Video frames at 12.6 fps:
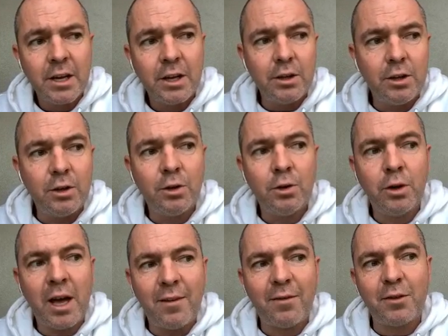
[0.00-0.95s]
You
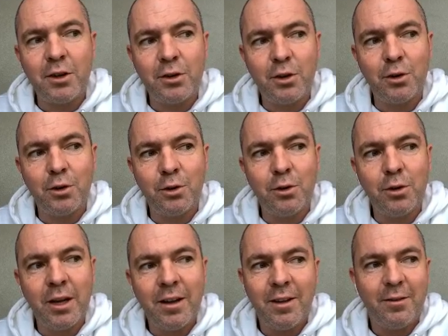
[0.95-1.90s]
have to do,
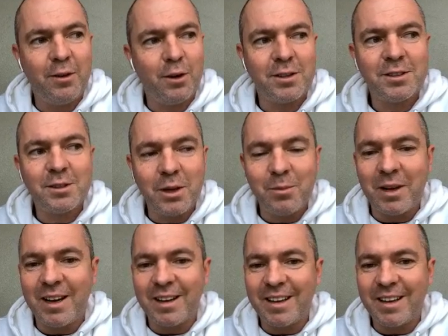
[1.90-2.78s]
if you're a swimmer,